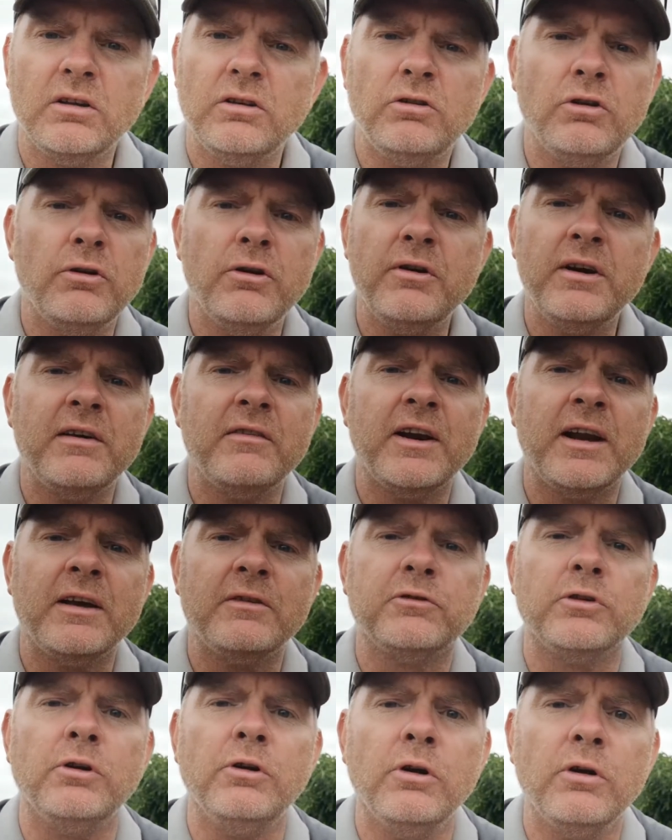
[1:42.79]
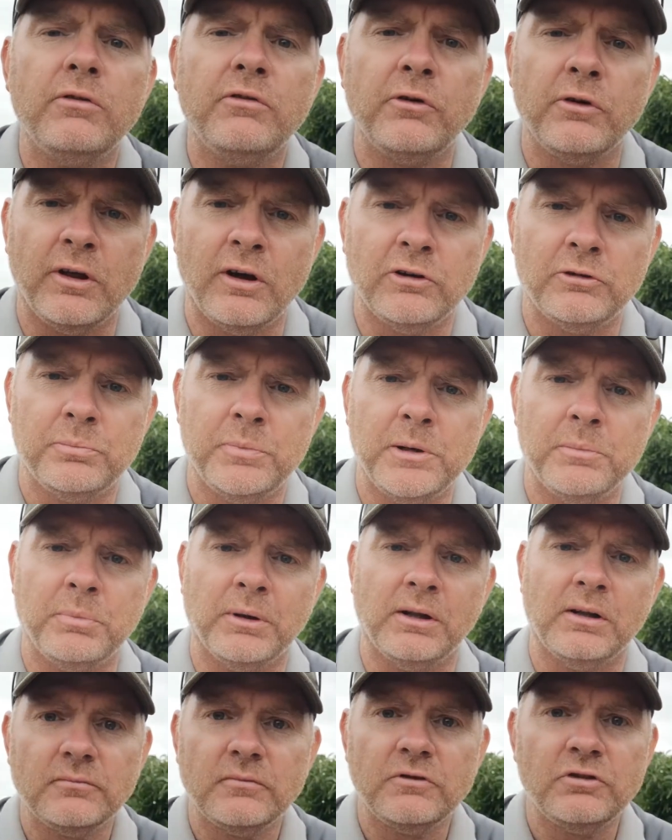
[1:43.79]
You don't even have to look for those people.
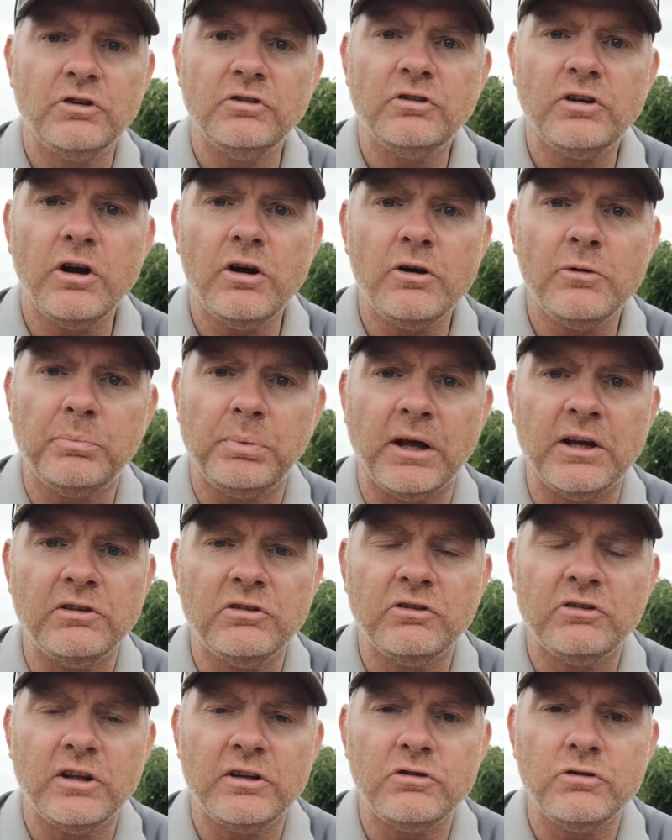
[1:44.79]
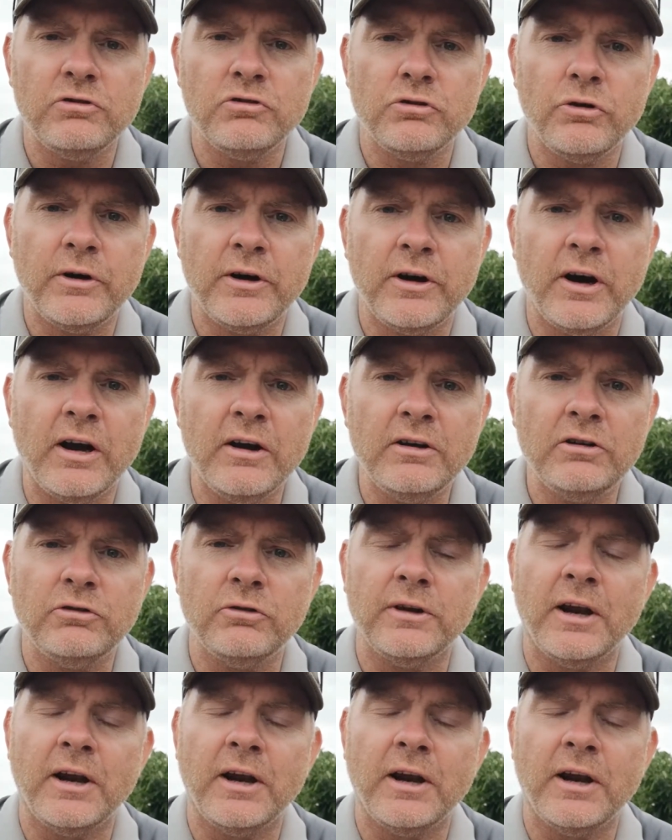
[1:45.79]
Just go to places that you enjoy going to,